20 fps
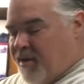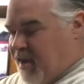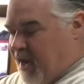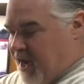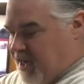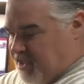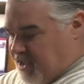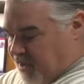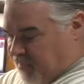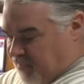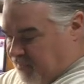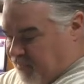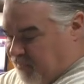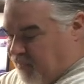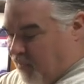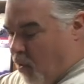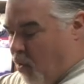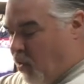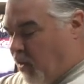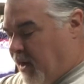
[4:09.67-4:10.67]
It has a
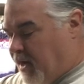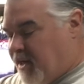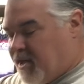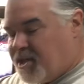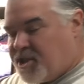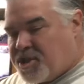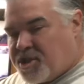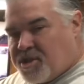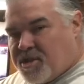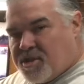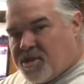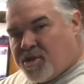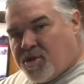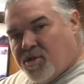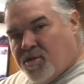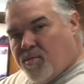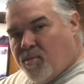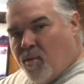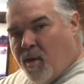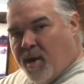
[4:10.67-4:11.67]
4-inch
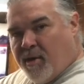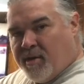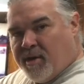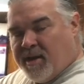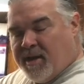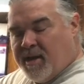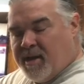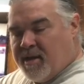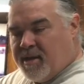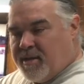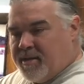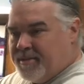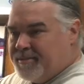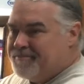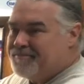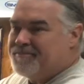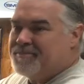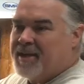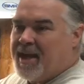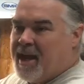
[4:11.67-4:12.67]
tube welded in.
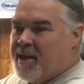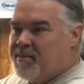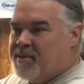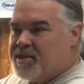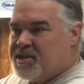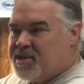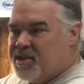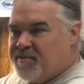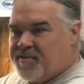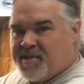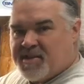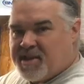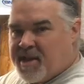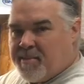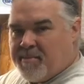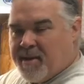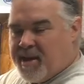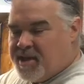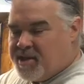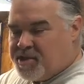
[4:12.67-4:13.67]
How much difference
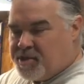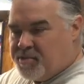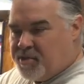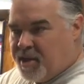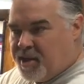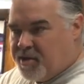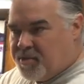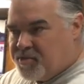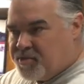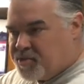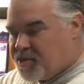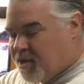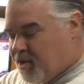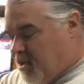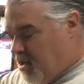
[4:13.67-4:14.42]
that makes, who knows.